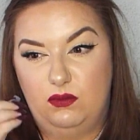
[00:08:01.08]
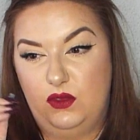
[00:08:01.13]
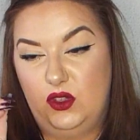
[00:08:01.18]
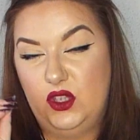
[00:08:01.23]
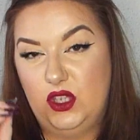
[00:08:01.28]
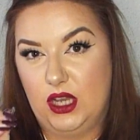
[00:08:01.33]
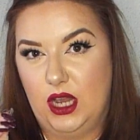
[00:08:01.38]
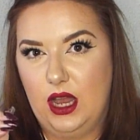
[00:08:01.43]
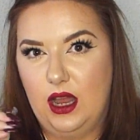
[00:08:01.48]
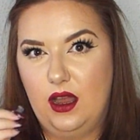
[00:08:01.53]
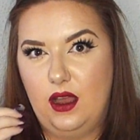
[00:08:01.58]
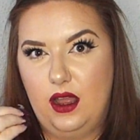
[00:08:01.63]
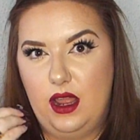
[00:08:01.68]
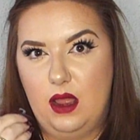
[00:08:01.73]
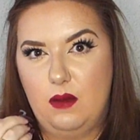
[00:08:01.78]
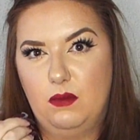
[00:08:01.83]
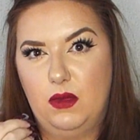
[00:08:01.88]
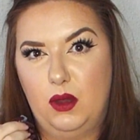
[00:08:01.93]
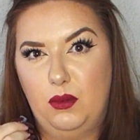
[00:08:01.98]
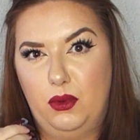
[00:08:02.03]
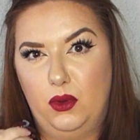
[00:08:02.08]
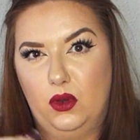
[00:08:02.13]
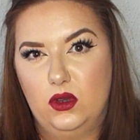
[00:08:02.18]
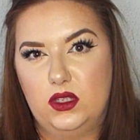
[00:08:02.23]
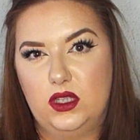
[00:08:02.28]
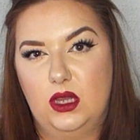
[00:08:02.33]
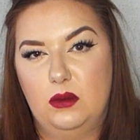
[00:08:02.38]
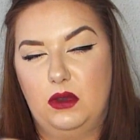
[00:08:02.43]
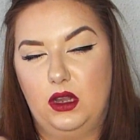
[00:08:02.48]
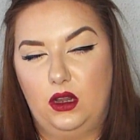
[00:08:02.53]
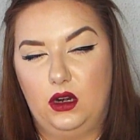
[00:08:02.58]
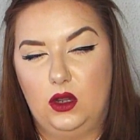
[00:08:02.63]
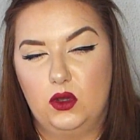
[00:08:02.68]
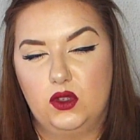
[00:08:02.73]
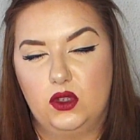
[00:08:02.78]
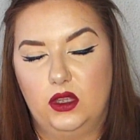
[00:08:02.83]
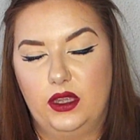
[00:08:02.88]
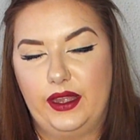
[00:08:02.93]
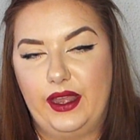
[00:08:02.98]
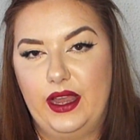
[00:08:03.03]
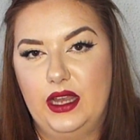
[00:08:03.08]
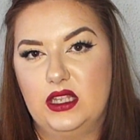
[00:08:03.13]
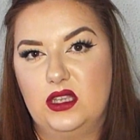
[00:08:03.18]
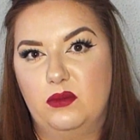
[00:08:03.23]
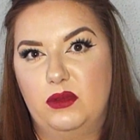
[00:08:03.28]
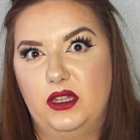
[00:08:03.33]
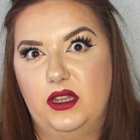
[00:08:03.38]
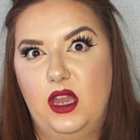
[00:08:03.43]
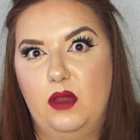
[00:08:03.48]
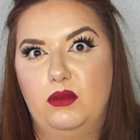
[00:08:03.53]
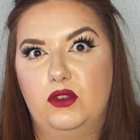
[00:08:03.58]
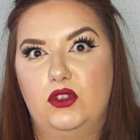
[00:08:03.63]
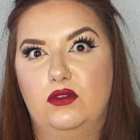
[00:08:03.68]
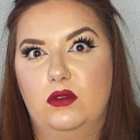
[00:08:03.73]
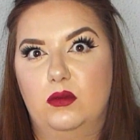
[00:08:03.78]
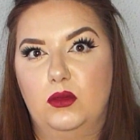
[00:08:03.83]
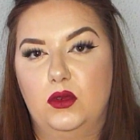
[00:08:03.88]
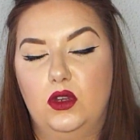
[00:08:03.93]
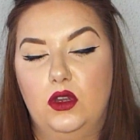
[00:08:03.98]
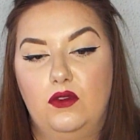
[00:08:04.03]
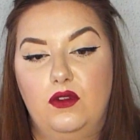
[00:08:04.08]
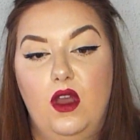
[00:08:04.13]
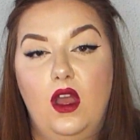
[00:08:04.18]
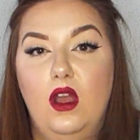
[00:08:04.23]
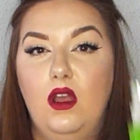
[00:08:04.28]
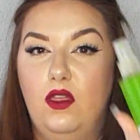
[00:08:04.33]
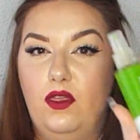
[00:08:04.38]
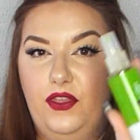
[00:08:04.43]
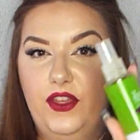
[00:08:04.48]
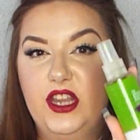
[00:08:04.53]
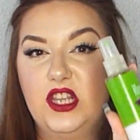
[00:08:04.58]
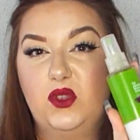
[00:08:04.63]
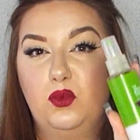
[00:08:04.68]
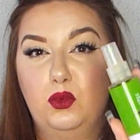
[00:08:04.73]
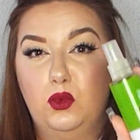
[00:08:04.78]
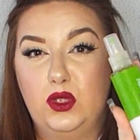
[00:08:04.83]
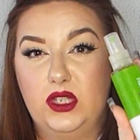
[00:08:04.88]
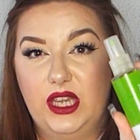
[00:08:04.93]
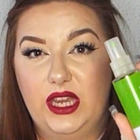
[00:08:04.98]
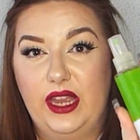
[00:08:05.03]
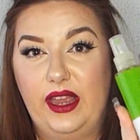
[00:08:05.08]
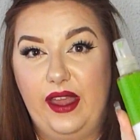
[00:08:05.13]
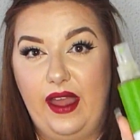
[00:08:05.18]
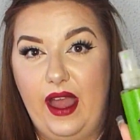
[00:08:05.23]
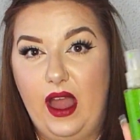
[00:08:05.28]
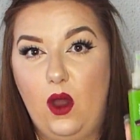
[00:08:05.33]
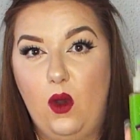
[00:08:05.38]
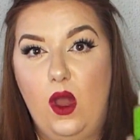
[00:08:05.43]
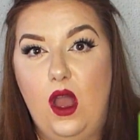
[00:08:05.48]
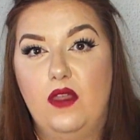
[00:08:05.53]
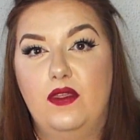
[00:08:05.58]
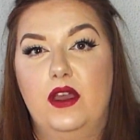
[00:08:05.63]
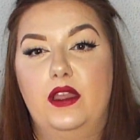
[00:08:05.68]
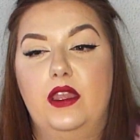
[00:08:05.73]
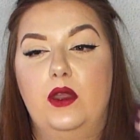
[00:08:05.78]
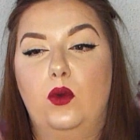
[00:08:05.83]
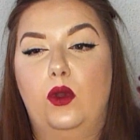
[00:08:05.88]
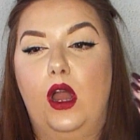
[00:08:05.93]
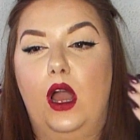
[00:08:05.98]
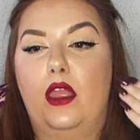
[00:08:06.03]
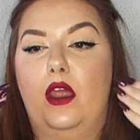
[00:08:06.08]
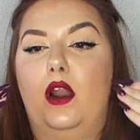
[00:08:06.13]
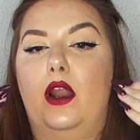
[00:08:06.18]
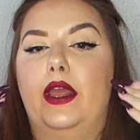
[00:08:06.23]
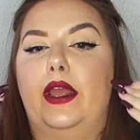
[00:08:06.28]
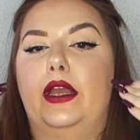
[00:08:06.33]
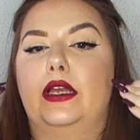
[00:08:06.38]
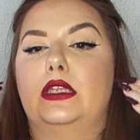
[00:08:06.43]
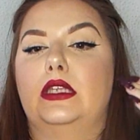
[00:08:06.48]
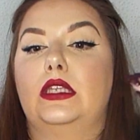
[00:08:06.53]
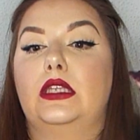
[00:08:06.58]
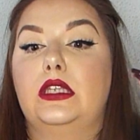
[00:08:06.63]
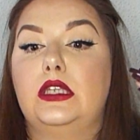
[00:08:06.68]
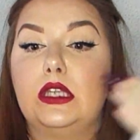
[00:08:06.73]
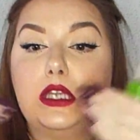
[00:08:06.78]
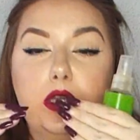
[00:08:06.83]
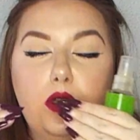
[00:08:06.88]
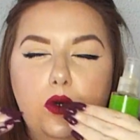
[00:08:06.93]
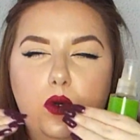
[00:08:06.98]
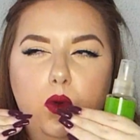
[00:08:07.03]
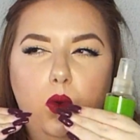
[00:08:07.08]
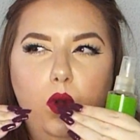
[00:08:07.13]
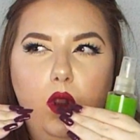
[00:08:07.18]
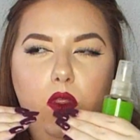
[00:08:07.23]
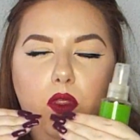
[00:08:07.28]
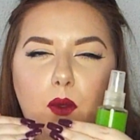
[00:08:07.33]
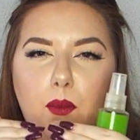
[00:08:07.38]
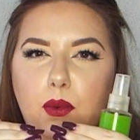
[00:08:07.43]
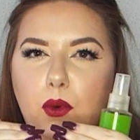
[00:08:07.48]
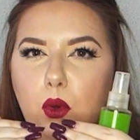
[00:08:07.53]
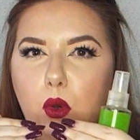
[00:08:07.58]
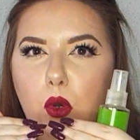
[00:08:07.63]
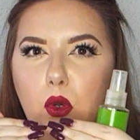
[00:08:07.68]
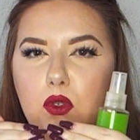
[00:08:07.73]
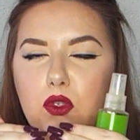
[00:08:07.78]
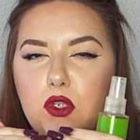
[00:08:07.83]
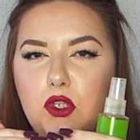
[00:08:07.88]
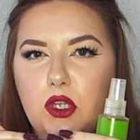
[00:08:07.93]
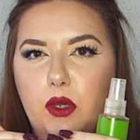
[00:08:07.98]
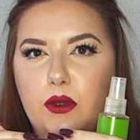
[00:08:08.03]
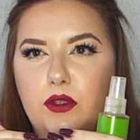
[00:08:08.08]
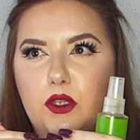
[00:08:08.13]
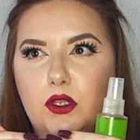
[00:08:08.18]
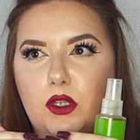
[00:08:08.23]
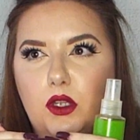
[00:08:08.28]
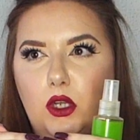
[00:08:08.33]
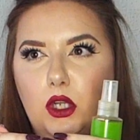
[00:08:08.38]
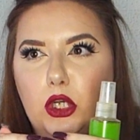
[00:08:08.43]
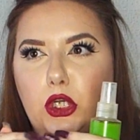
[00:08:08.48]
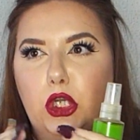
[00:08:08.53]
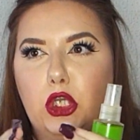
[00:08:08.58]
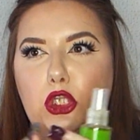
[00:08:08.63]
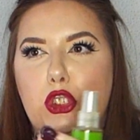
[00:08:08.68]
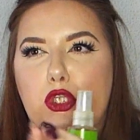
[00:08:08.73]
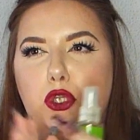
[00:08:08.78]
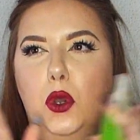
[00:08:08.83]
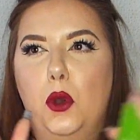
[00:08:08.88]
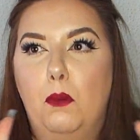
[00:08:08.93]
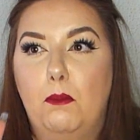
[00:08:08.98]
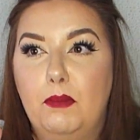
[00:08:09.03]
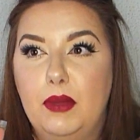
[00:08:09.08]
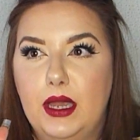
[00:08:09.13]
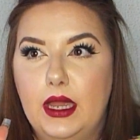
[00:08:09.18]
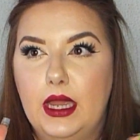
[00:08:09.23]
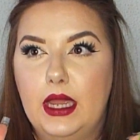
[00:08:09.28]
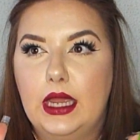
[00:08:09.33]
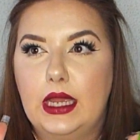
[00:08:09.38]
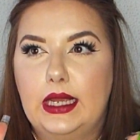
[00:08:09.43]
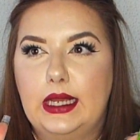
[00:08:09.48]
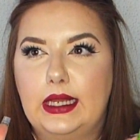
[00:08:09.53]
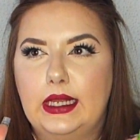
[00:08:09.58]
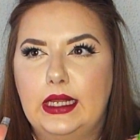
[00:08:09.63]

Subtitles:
dirt in my pores that my Glow Tonic hasn't been able to remove, this will take it out, and then it will kind of like seal the pores so it doesn't look so big,